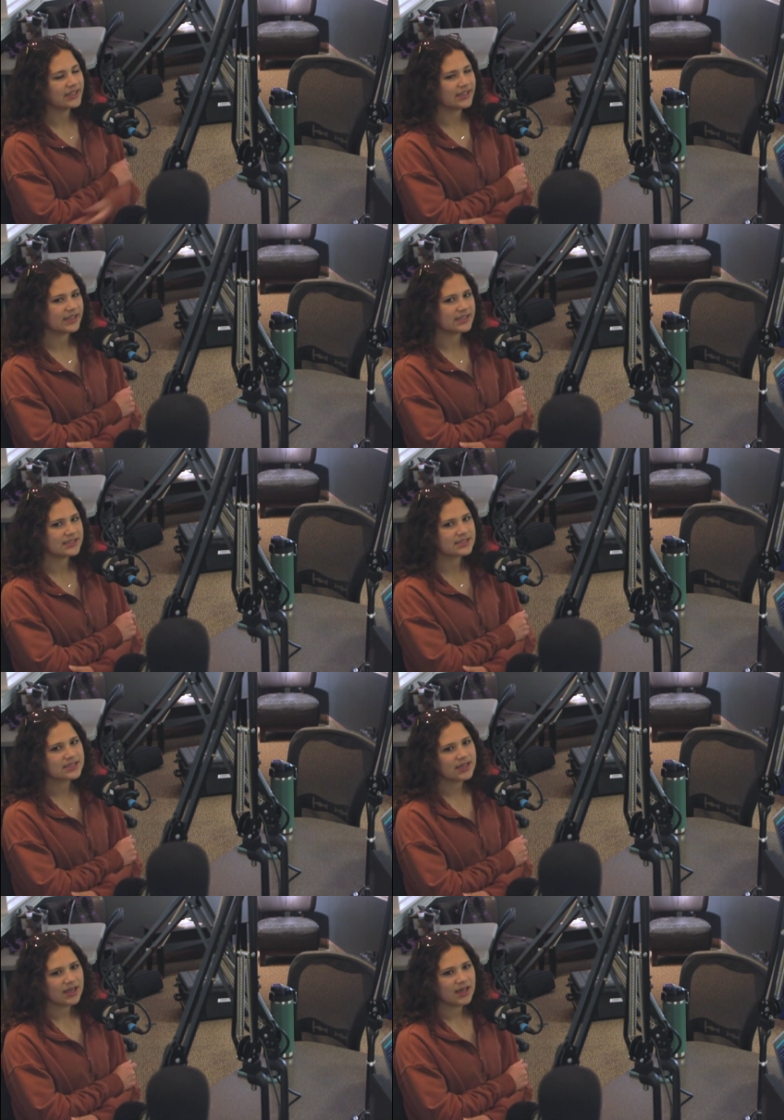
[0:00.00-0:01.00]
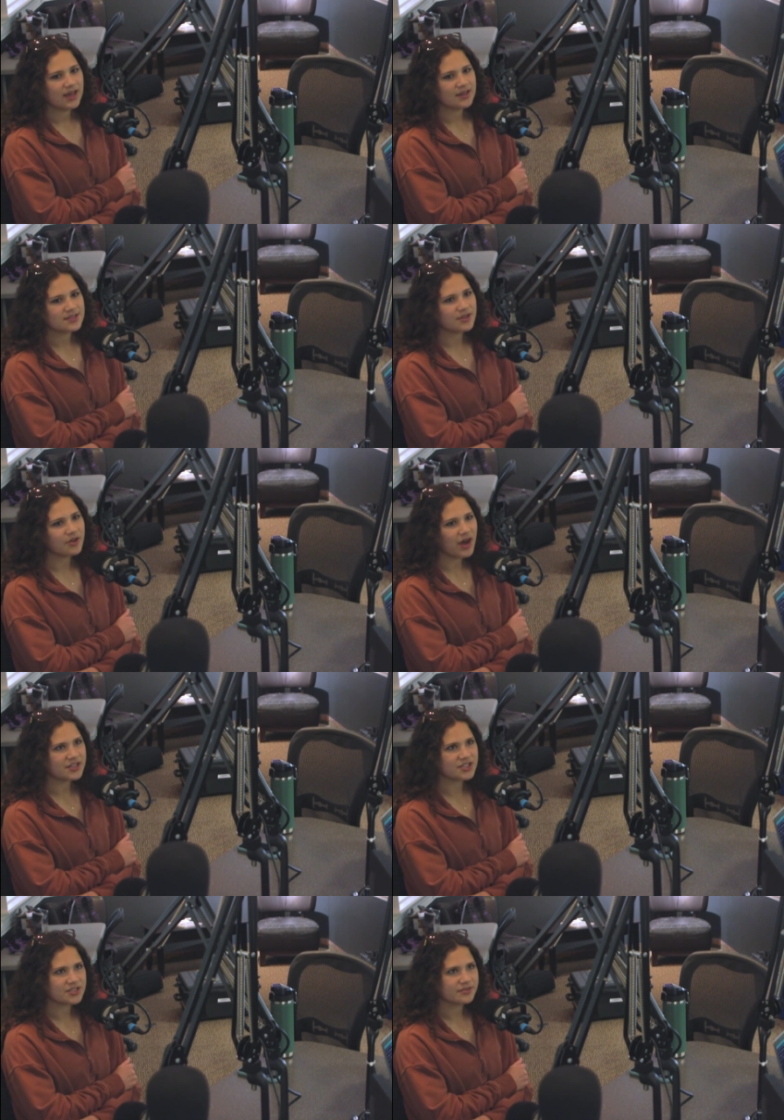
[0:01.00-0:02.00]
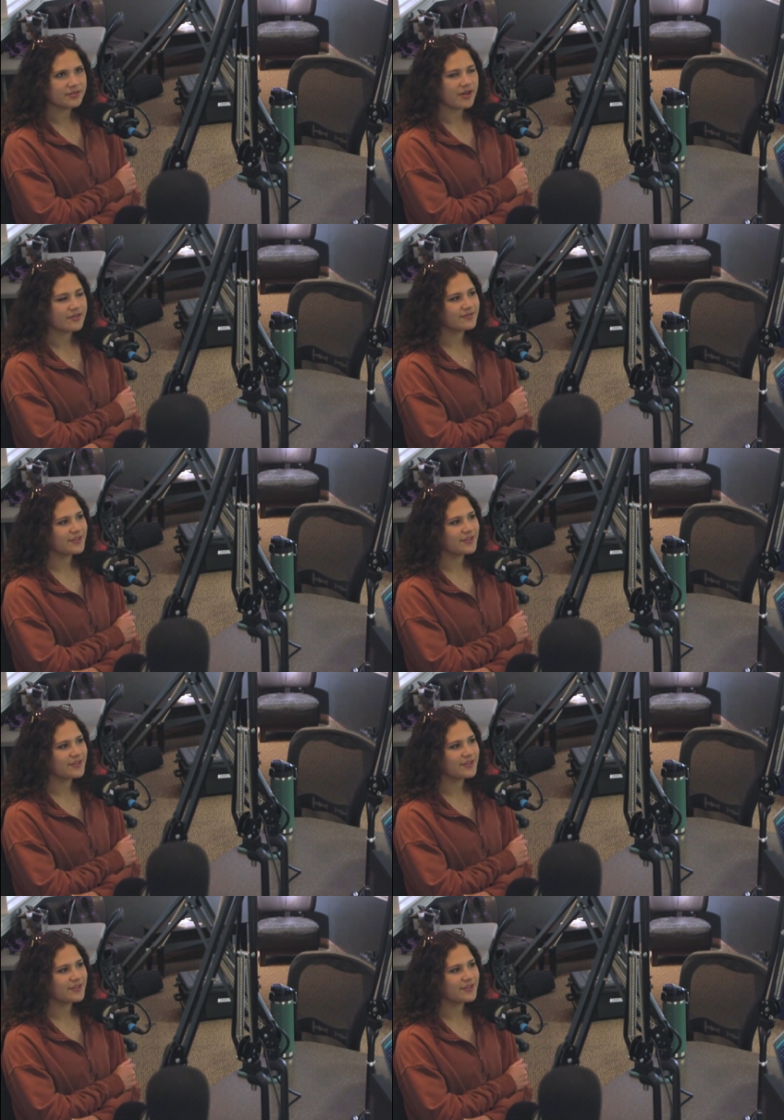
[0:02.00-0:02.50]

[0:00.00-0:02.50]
And so I just loved